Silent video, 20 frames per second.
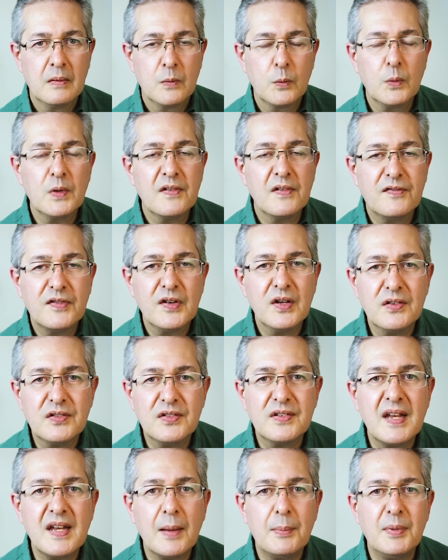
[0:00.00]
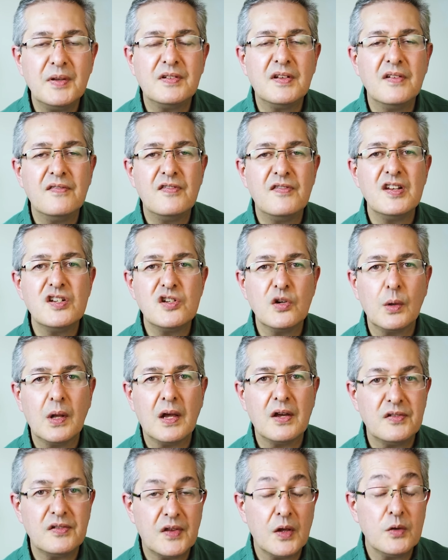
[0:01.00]
Well, the first step is to
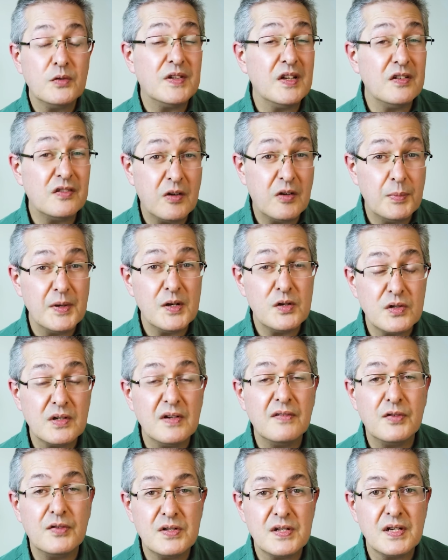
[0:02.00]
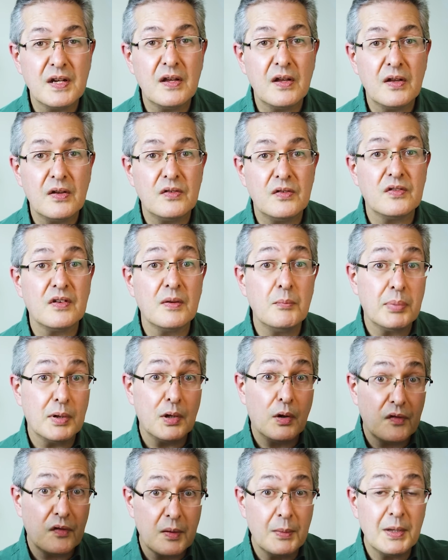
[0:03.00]
visualize those distribution of returns and
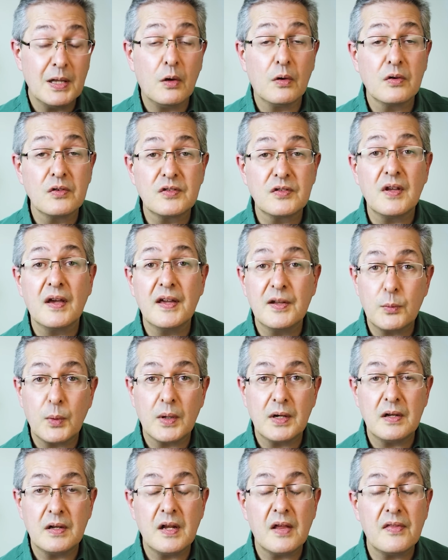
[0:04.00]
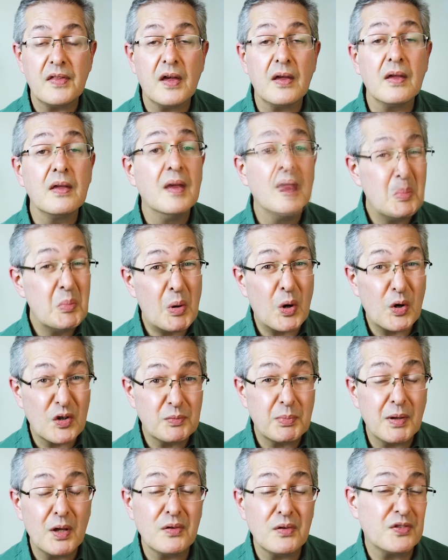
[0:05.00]
plot them alongside one another. Box
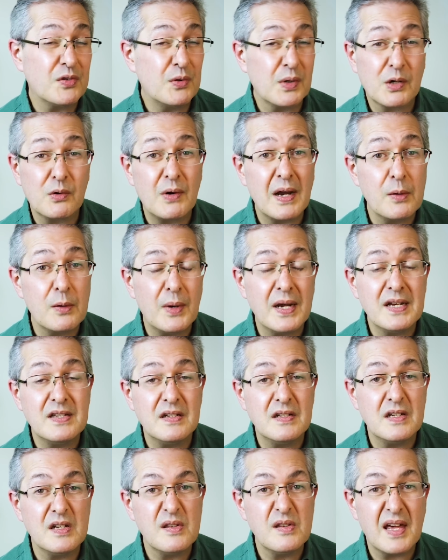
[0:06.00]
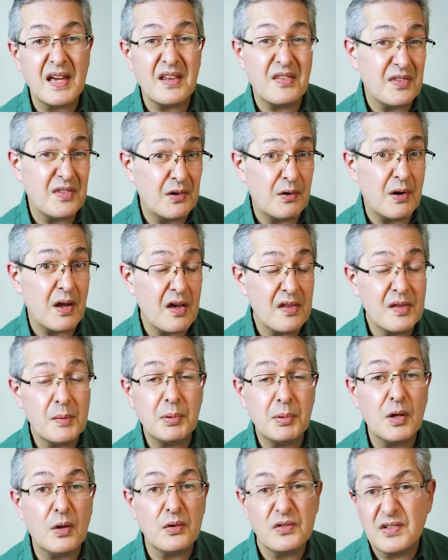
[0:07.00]
plots are a great way to do that. There are other
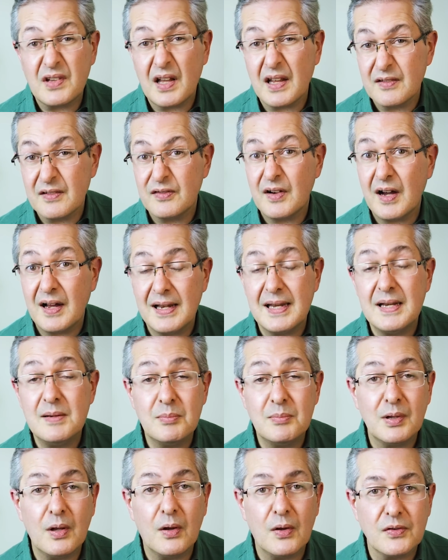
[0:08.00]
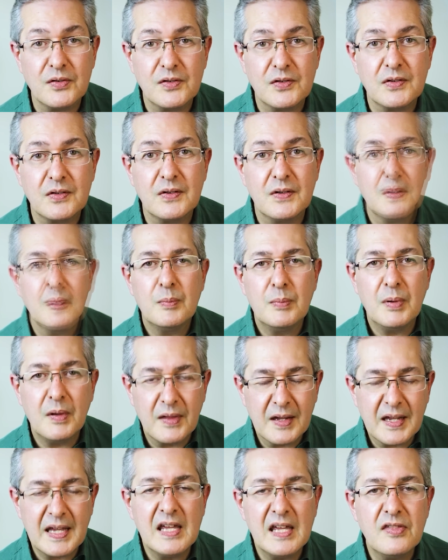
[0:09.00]
plots like violin plots, but
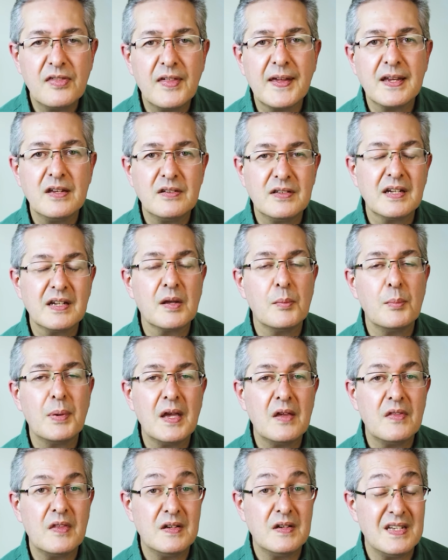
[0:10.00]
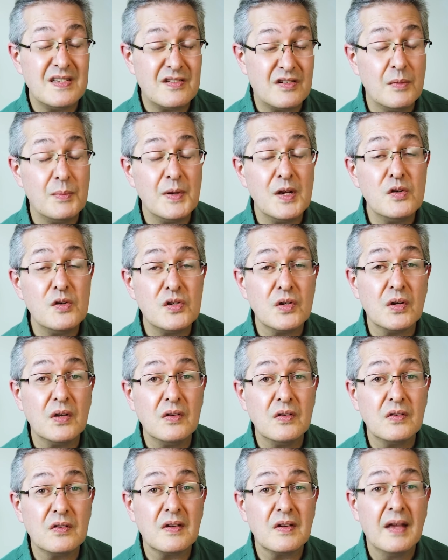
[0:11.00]
the key thing is to compare the
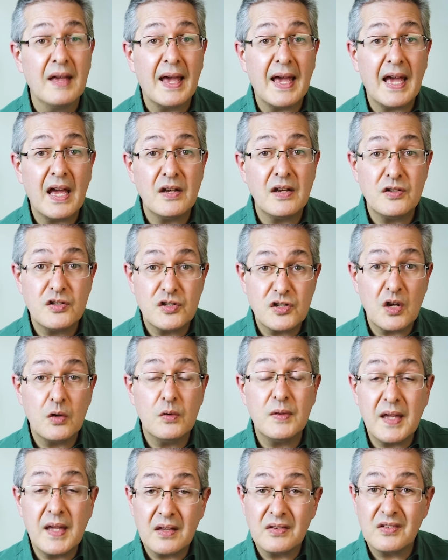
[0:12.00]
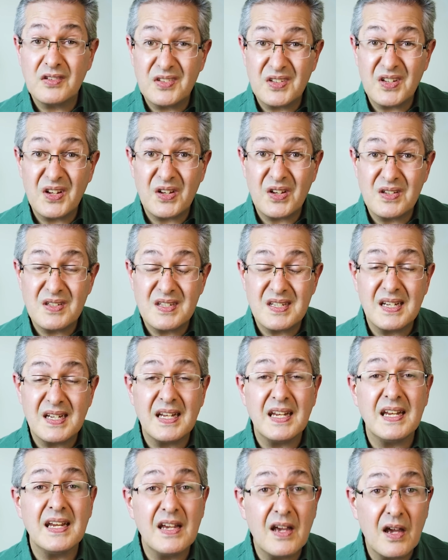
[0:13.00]
distributions and show the
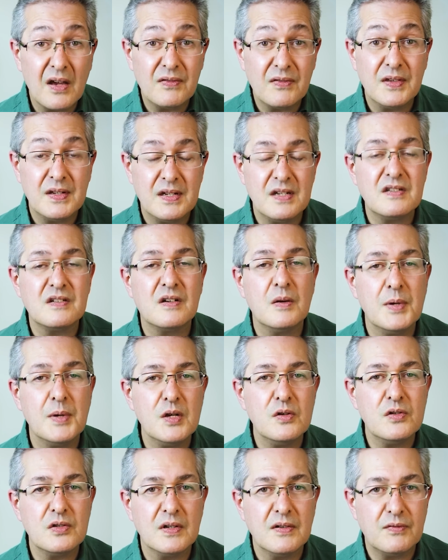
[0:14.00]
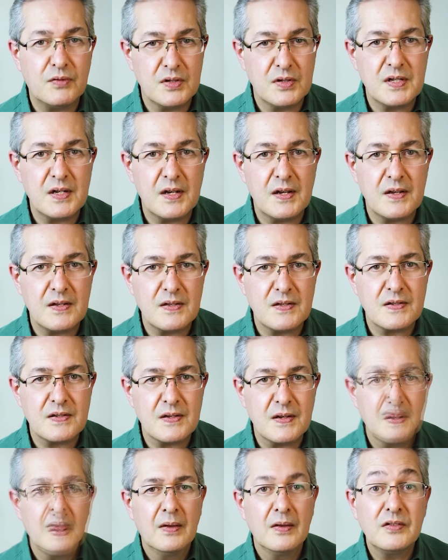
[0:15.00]
uncertainty of the distribution of
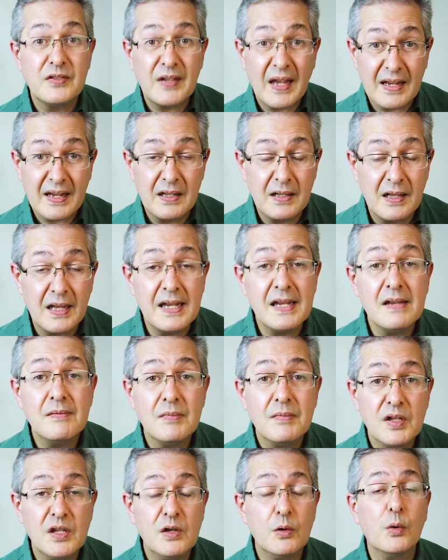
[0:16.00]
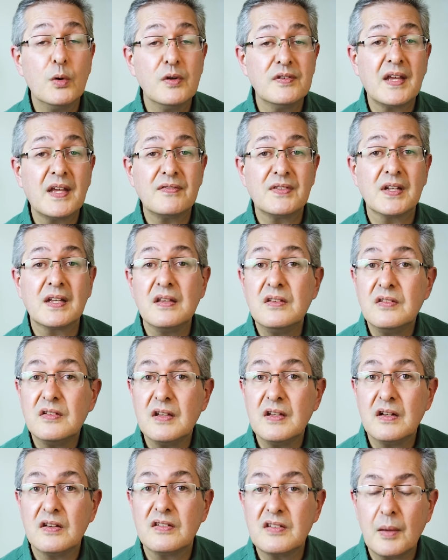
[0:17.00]
returns. Secondly, you always have to
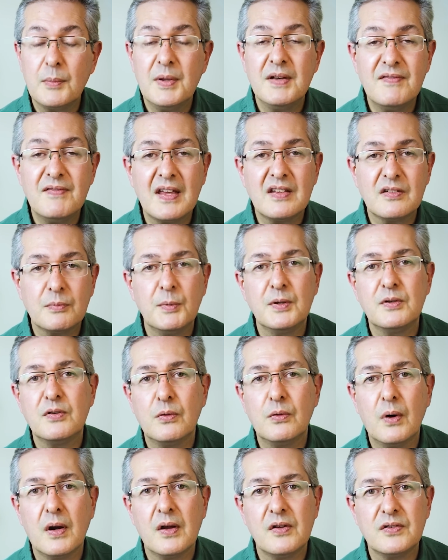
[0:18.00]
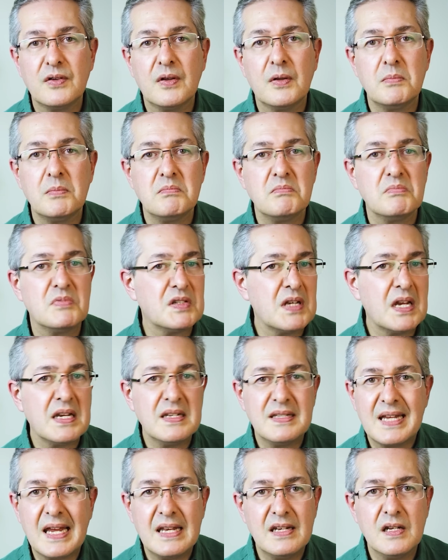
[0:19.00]
consider some investment horizon, say
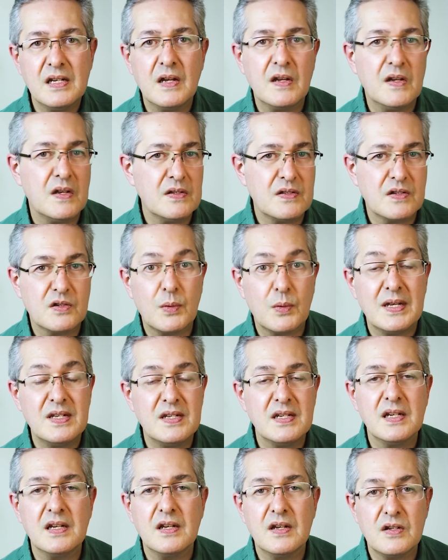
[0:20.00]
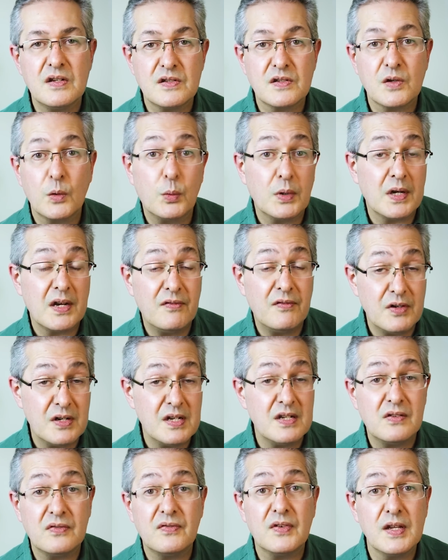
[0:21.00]
10 years, 20 years, or whatever it
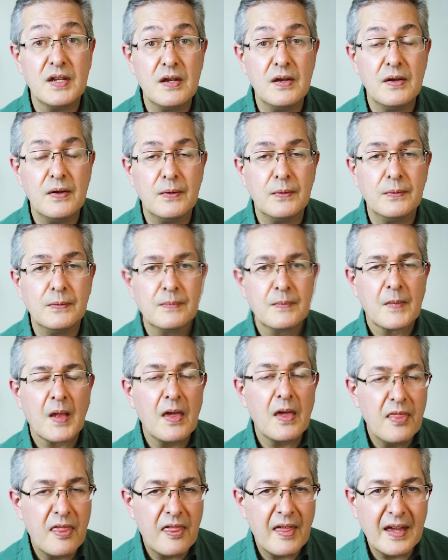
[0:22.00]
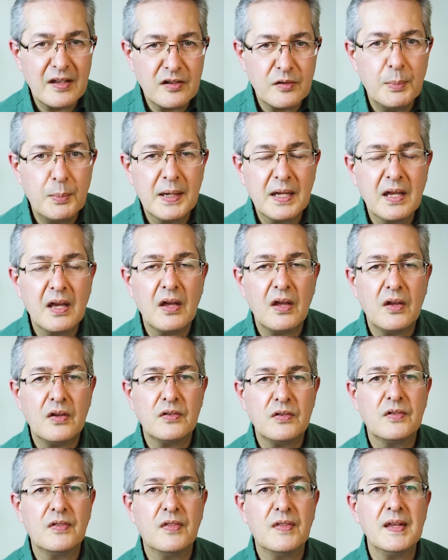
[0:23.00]
is for you. And that's
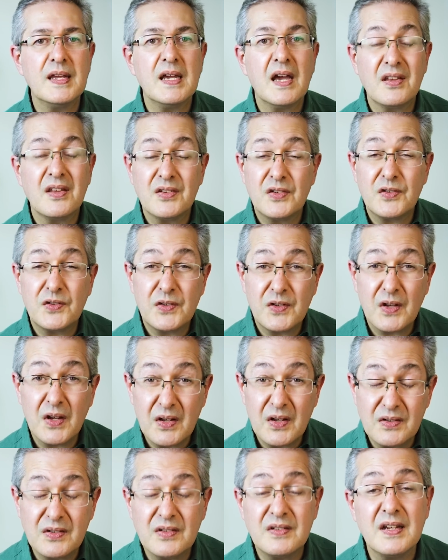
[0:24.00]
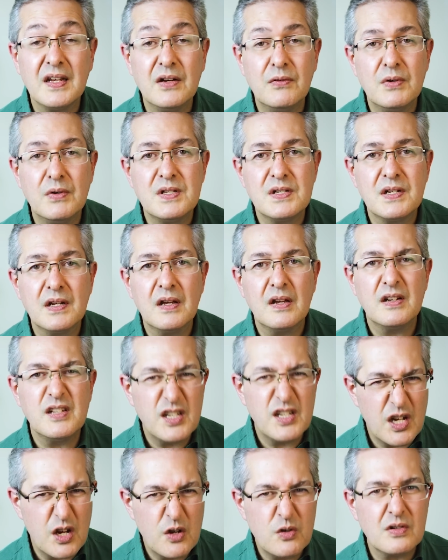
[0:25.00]
because the uncertainty in return
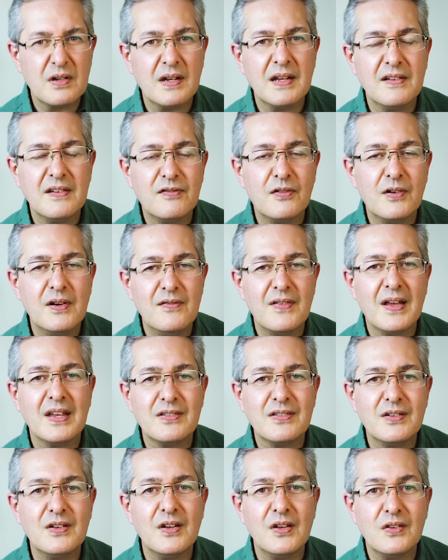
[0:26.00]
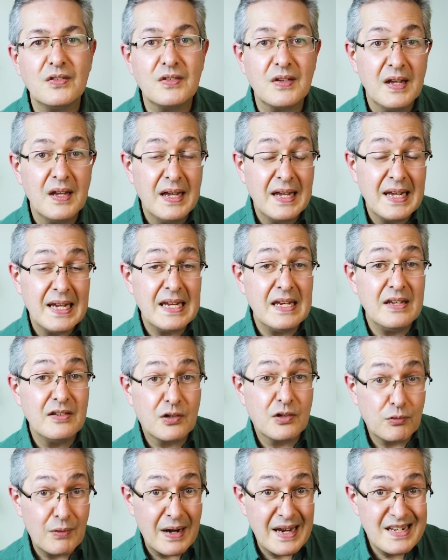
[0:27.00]
usually for investors is
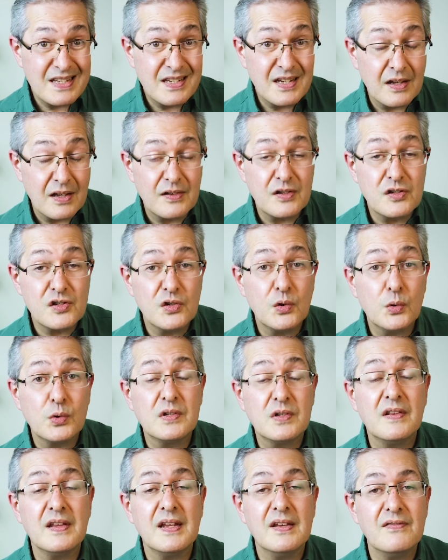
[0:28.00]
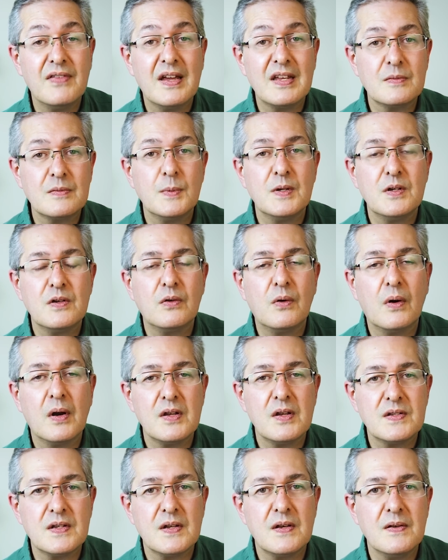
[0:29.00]
greater the shorter the investment
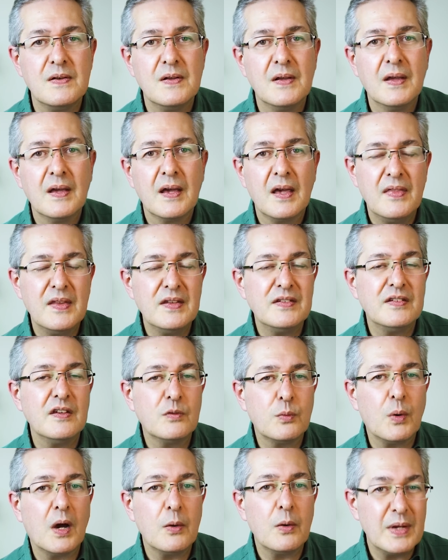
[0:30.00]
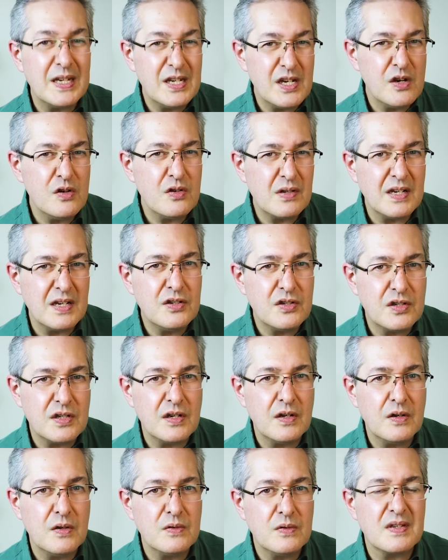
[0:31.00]
horizon. And this is why we usually
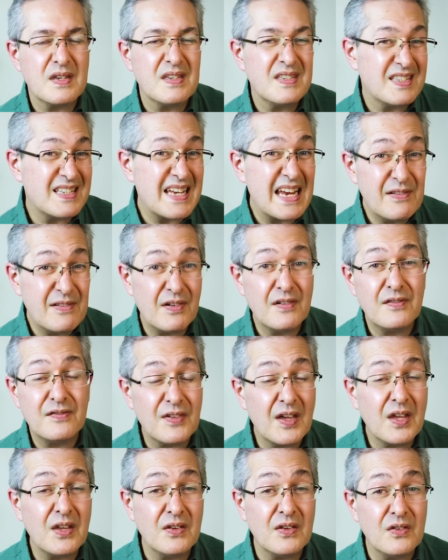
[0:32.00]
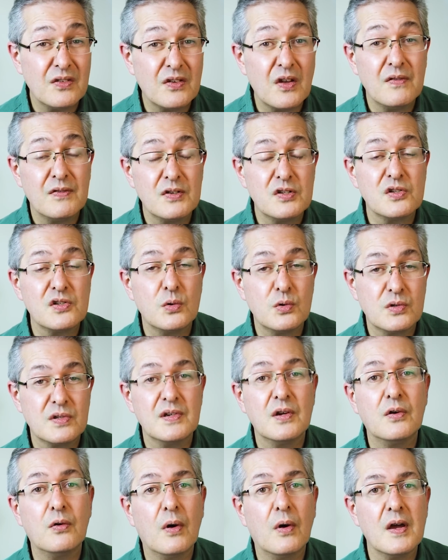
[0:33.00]
choose safer funds over
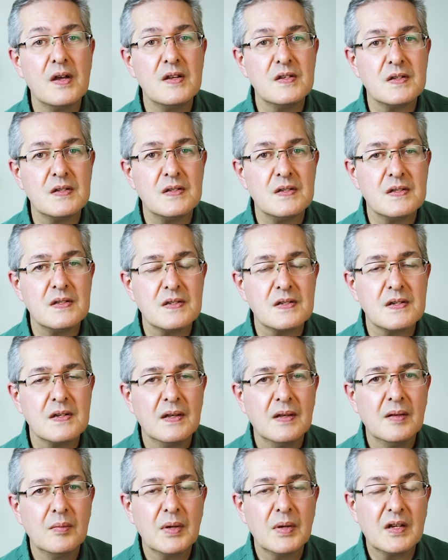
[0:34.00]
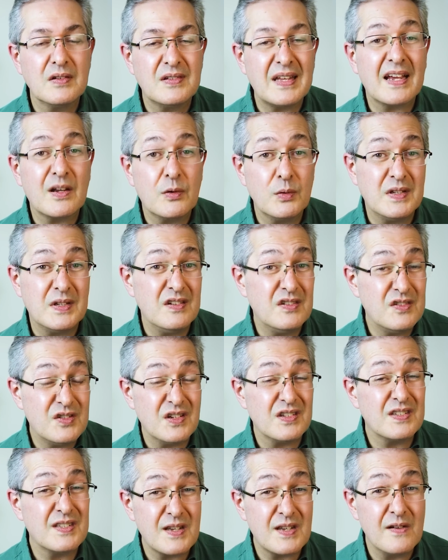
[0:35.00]
shorter horizons, because equity is
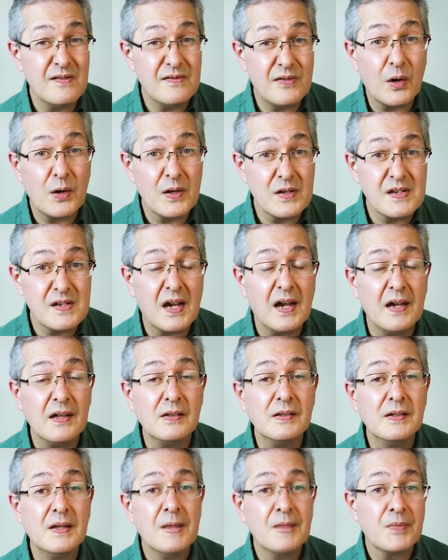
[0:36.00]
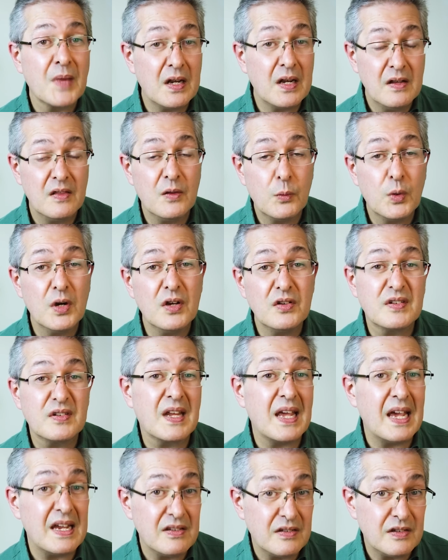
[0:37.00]
just so volatile, and in the worst
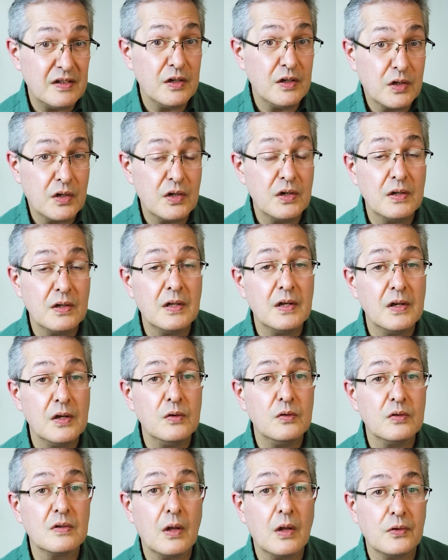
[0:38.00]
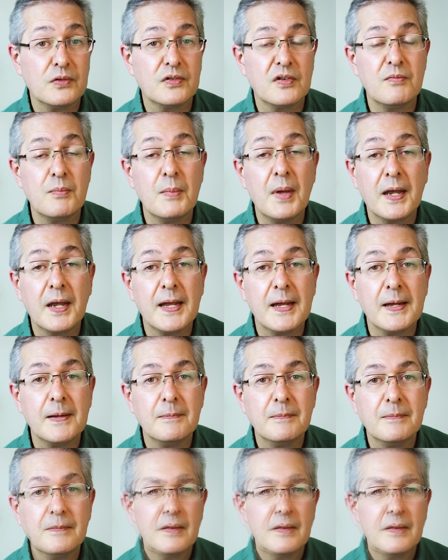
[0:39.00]
case, you could lose lots of money.